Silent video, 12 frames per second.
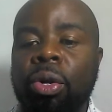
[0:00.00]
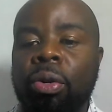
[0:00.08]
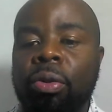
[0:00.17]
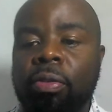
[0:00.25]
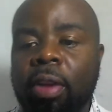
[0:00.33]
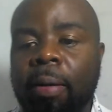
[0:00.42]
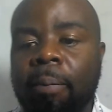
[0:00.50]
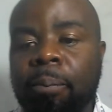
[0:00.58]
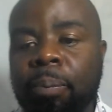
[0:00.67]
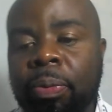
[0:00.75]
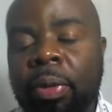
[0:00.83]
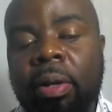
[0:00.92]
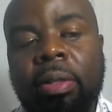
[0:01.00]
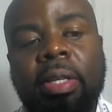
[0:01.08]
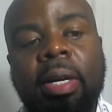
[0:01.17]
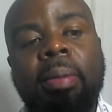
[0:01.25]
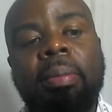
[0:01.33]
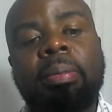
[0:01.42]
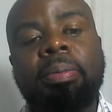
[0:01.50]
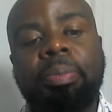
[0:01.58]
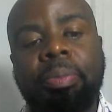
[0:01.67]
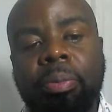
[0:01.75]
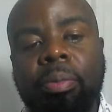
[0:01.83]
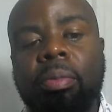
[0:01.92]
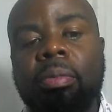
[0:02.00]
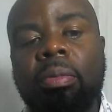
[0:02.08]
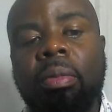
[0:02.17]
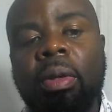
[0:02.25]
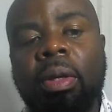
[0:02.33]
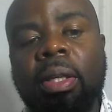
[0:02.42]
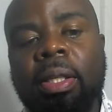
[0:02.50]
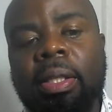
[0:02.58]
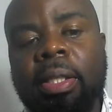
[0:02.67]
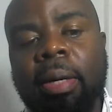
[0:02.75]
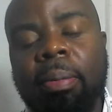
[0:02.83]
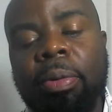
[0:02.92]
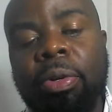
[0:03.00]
some some some